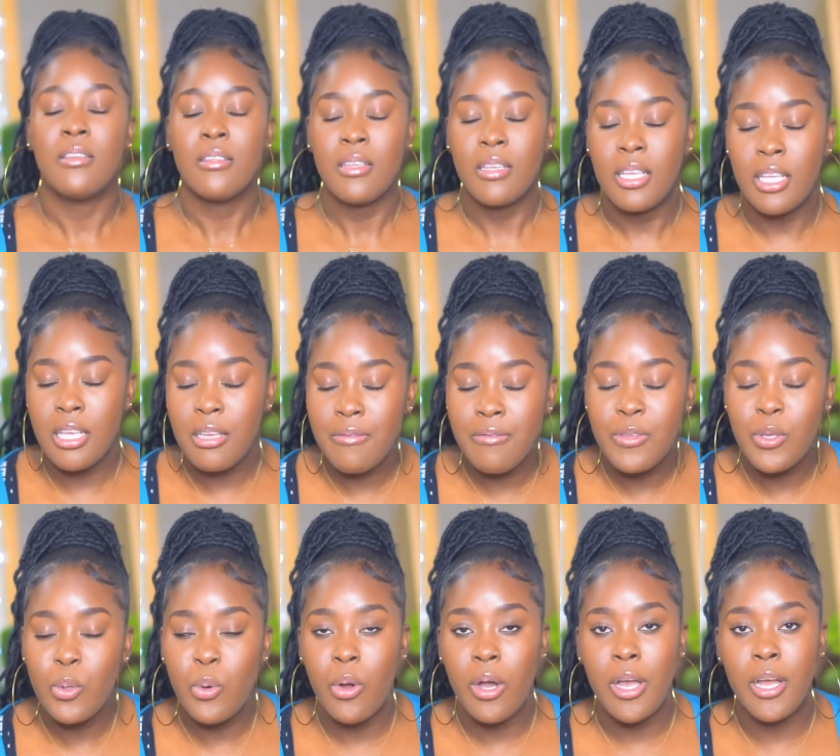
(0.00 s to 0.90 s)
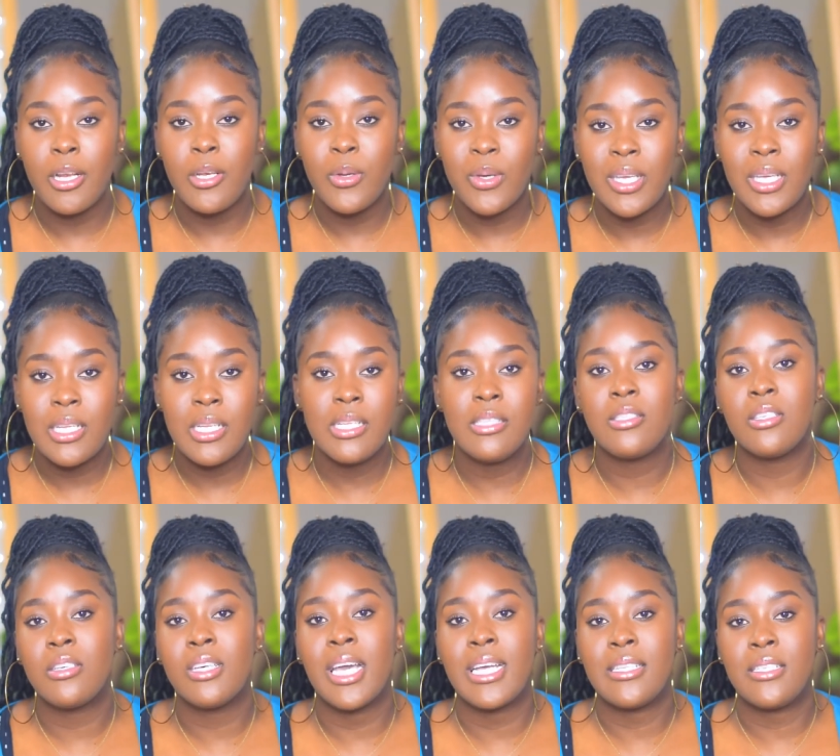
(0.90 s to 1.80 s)
if you are looking
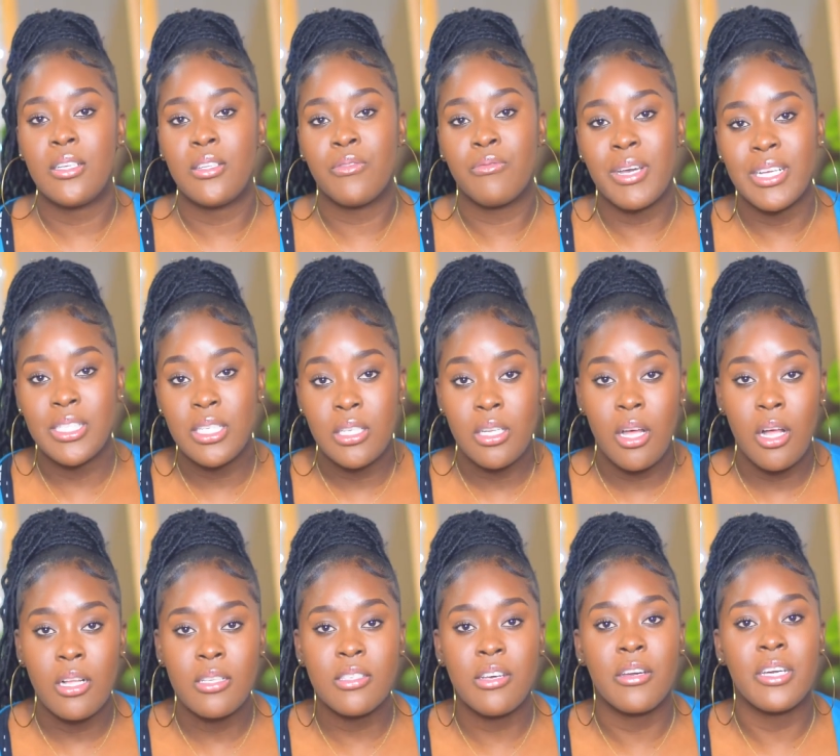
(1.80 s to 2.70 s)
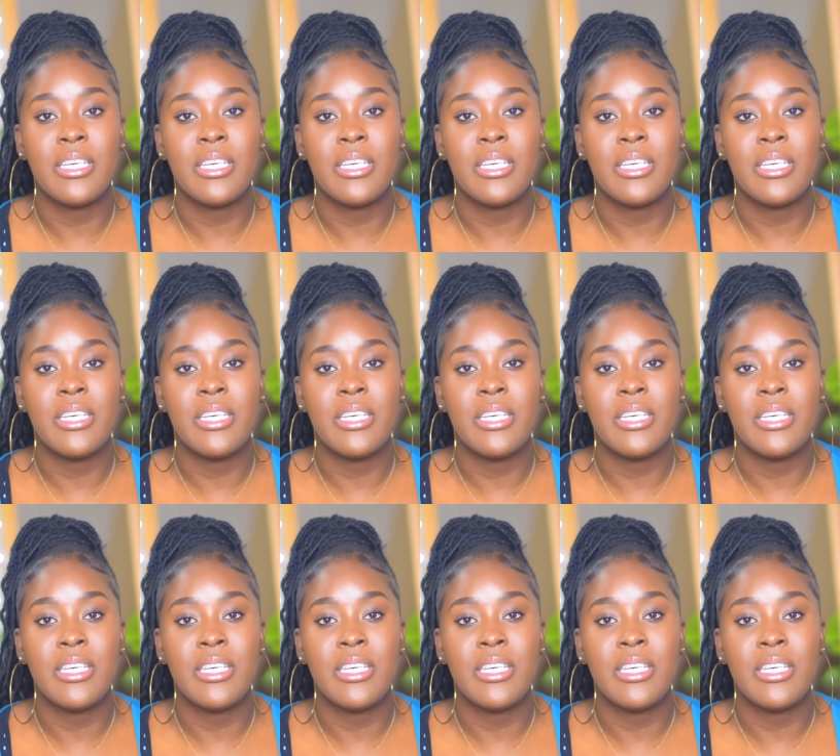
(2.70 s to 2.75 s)
into getting retinols or